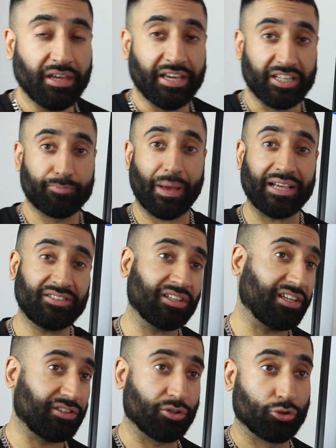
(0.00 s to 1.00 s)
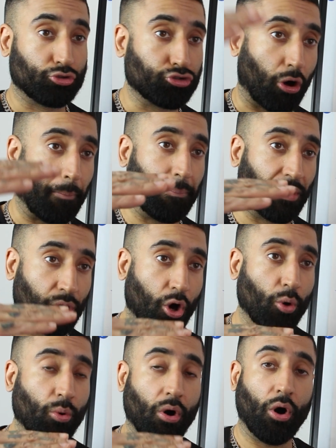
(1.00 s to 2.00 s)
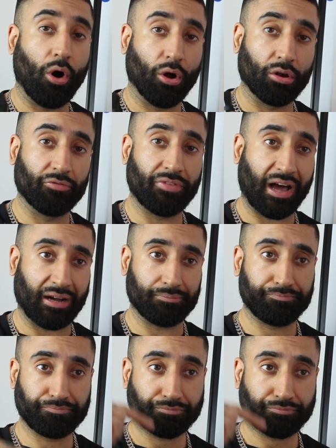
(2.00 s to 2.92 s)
It's basically to drop below all of that,